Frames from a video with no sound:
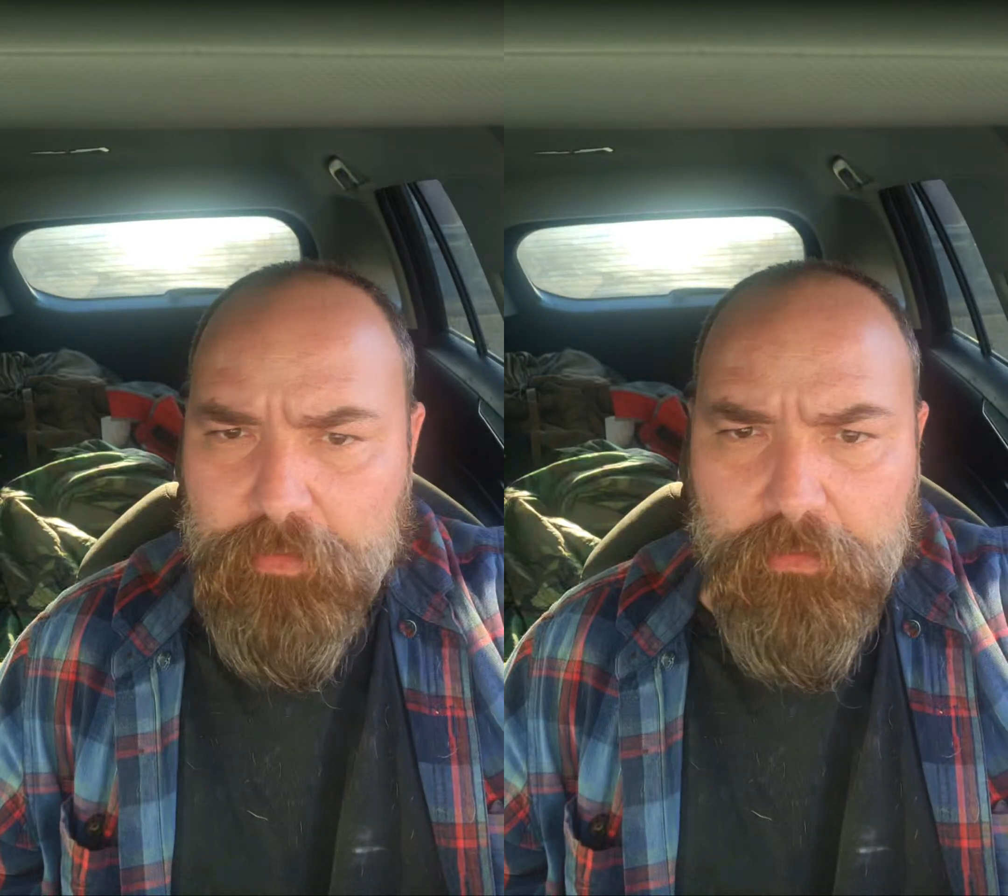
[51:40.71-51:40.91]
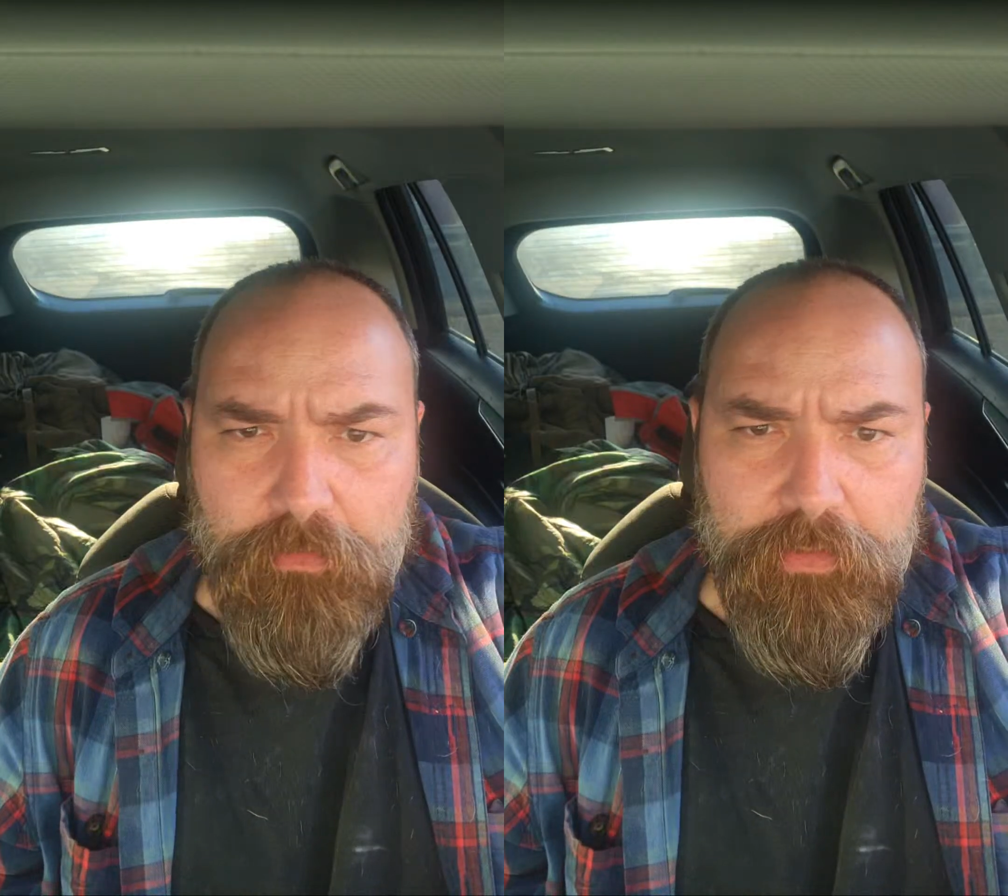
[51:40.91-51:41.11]

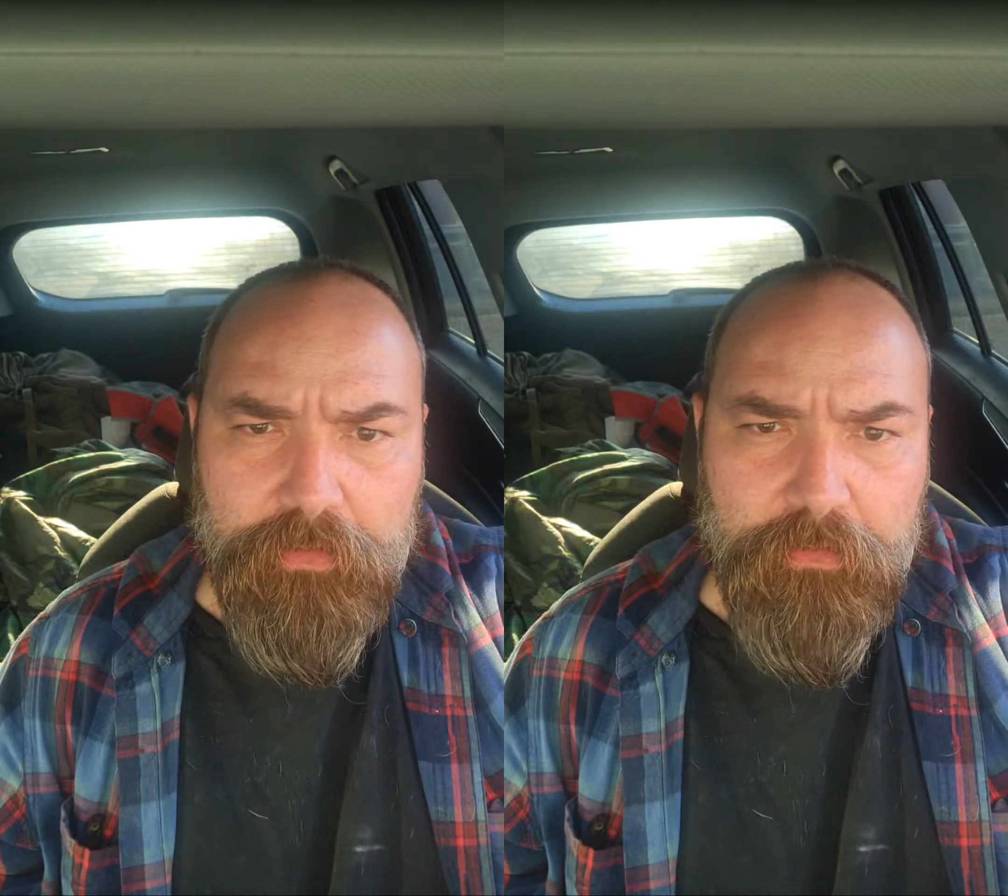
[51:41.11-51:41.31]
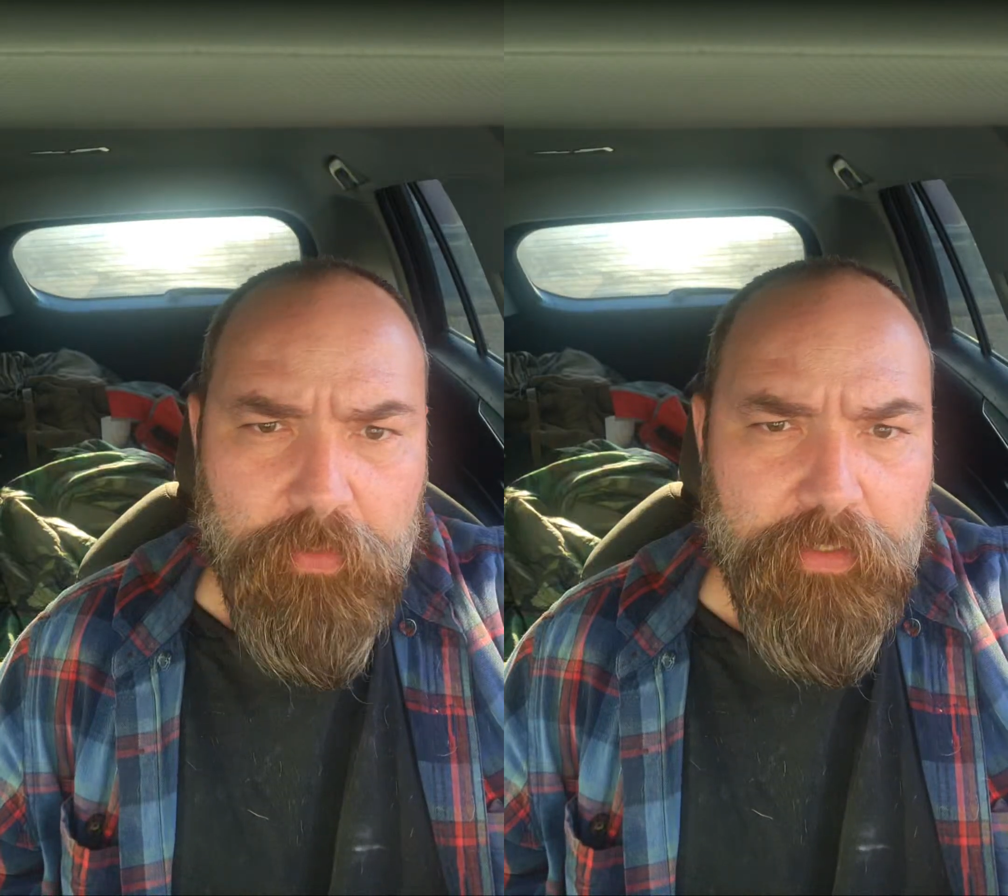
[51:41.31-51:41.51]
you don't need
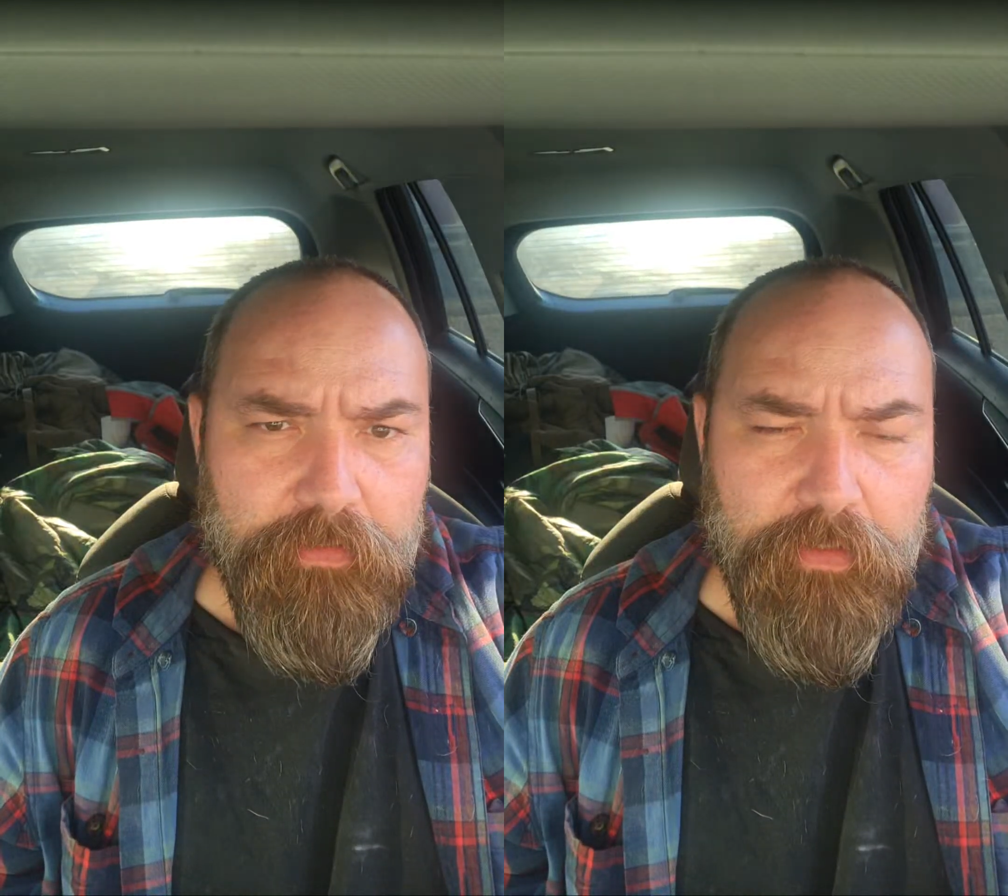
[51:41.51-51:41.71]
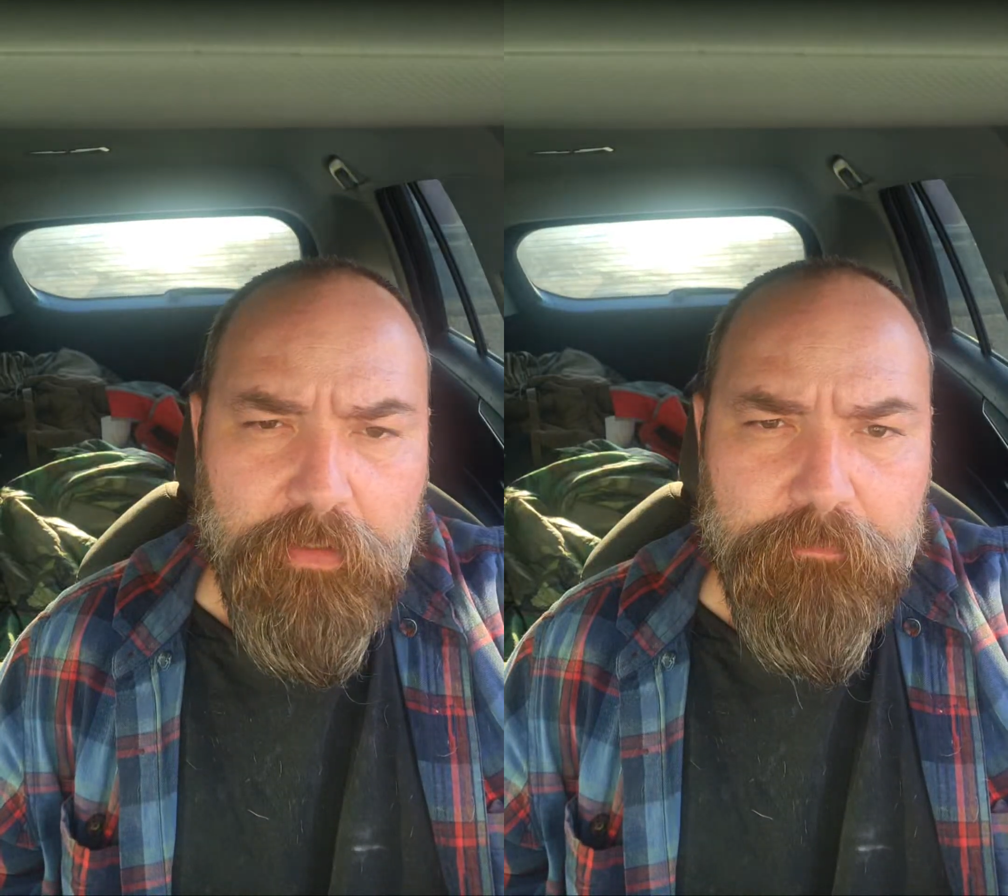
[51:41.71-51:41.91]
to do any of
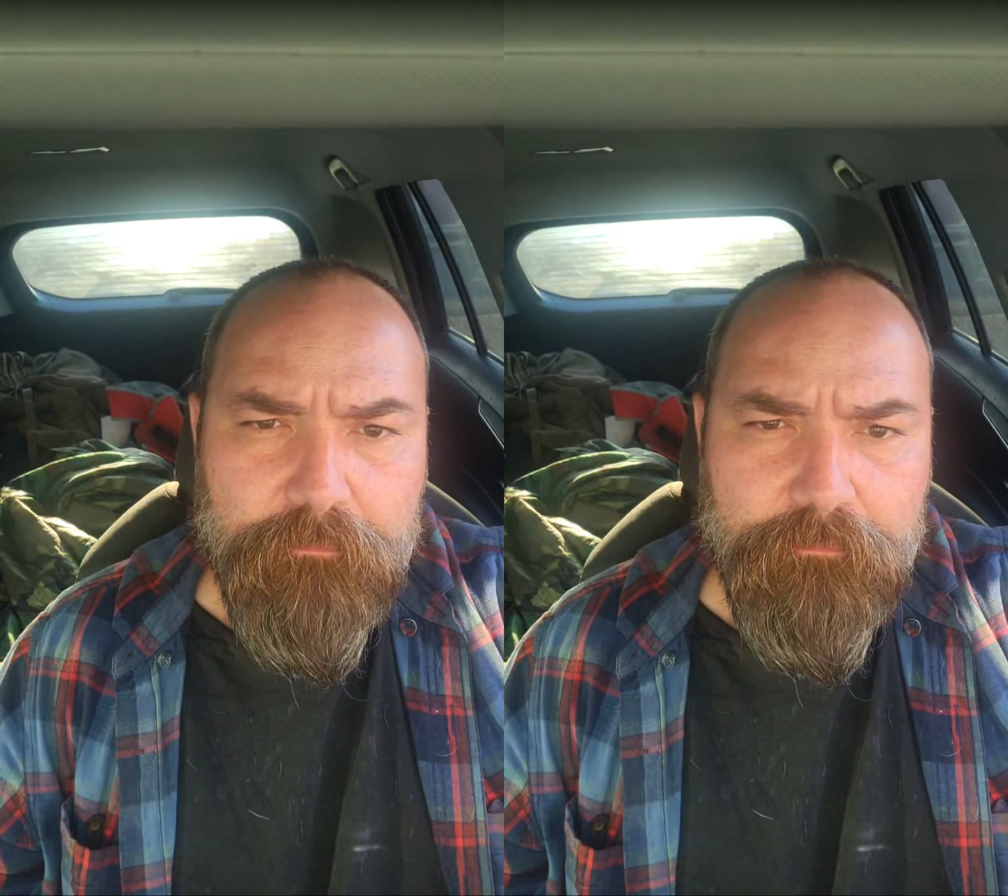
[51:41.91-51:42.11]
that